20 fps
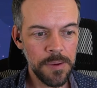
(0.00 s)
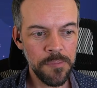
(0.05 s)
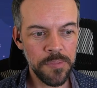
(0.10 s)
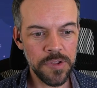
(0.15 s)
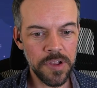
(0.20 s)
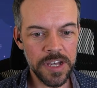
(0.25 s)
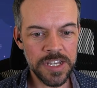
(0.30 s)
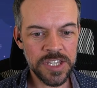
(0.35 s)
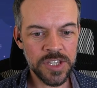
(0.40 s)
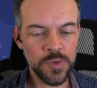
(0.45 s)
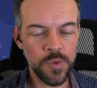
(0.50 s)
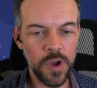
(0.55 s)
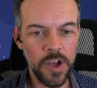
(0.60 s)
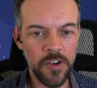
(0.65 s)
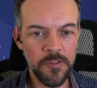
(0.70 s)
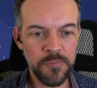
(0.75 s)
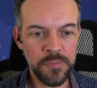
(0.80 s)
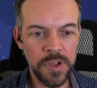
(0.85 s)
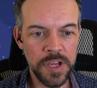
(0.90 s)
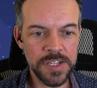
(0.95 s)

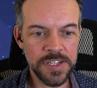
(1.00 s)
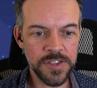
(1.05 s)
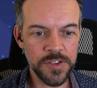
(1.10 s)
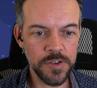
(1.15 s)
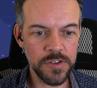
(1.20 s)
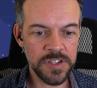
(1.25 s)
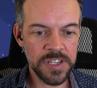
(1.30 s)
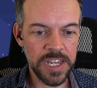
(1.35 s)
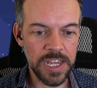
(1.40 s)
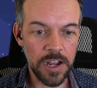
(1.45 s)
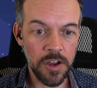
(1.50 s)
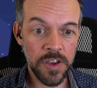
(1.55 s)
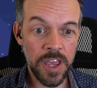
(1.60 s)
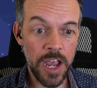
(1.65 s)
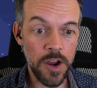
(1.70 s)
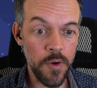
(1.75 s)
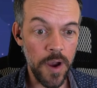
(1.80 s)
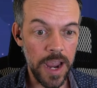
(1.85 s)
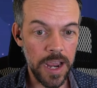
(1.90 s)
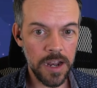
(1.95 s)
+12/+13. Okay,
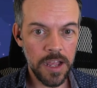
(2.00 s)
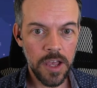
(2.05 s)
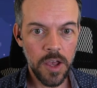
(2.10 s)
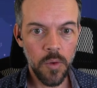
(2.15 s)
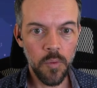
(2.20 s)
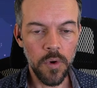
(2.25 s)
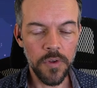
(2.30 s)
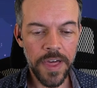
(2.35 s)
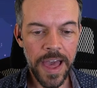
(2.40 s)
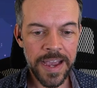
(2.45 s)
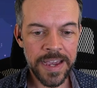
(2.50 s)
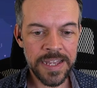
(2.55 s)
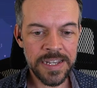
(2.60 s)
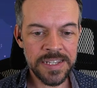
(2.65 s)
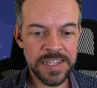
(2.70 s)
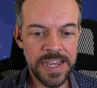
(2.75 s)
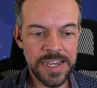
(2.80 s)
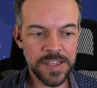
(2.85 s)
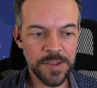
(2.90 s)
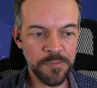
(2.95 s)
great. Well, that can
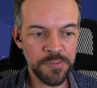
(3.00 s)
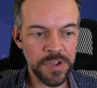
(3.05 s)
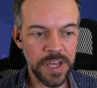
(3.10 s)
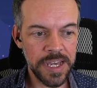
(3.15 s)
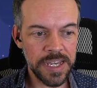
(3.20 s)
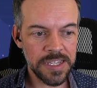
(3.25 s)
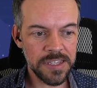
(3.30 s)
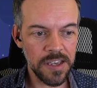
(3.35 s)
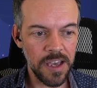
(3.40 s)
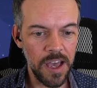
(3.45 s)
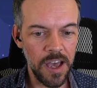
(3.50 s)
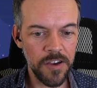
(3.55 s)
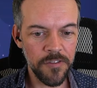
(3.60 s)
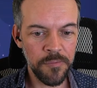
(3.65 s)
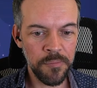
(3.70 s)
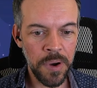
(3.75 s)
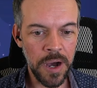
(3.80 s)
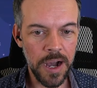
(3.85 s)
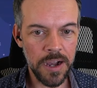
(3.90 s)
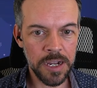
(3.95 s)
take the place of
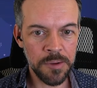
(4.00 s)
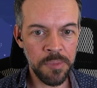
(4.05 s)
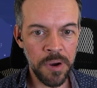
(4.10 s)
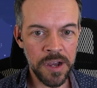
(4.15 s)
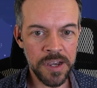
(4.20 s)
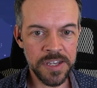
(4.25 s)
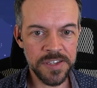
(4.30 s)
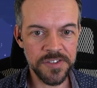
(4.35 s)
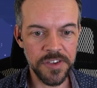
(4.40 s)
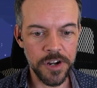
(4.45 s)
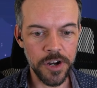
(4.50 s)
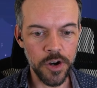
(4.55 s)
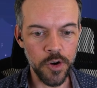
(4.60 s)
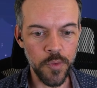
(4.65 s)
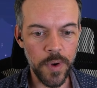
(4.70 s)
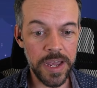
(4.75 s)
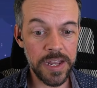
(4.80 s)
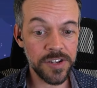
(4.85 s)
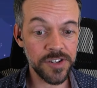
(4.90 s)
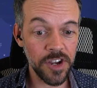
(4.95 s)
Puck. Puck has done a
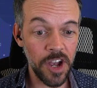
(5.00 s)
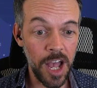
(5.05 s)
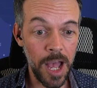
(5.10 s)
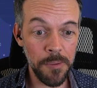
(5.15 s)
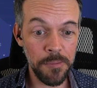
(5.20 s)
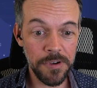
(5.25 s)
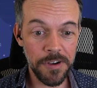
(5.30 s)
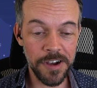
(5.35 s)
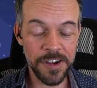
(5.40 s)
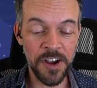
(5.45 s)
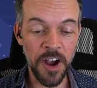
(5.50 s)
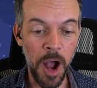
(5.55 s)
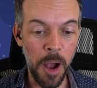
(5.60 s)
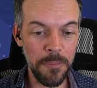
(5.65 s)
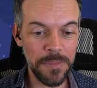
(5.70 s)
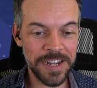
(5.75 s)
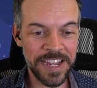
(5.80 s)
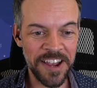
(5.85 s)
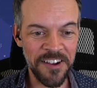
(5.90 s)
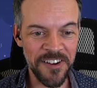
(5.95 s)
great job, a
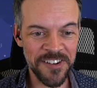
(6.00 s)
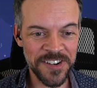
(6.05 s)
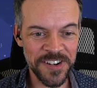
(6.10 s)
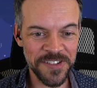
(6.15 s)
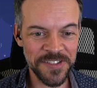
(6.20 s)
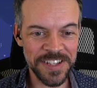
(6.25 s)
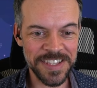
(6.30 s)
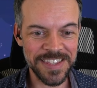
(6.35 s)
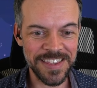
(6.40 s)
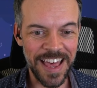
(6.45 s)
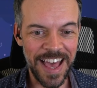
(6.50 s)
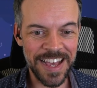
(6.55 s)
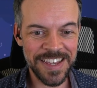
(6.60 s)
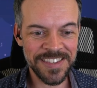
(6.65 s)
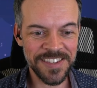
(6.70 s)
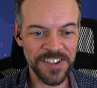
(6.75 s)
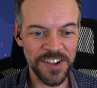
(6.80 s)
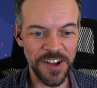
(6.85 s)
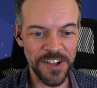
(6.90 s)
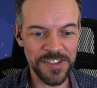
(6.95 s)
common character that's
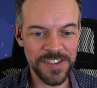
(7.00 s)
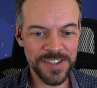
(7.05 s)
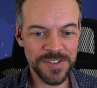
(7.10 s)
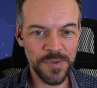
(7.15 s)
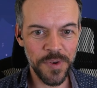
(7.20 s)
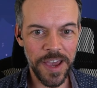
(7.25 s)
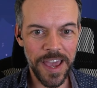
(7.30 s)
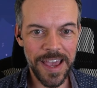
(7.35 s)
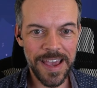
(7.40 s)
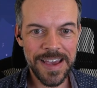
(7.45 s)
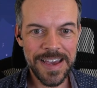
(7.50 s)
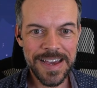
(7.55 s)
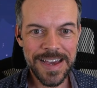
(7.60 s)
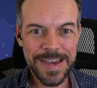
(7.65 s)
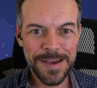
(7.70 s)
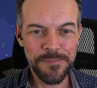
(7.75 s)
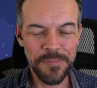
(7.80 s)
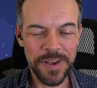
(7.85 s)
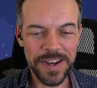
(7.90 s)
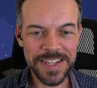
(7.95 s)
lasted all this way,
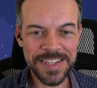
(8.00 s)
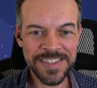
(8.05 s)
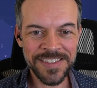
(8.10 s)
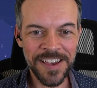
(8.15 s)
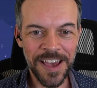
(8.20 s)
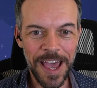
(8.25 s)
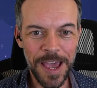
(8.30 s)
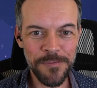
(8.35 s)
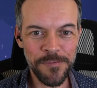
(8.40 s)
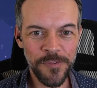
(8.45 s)
but it's time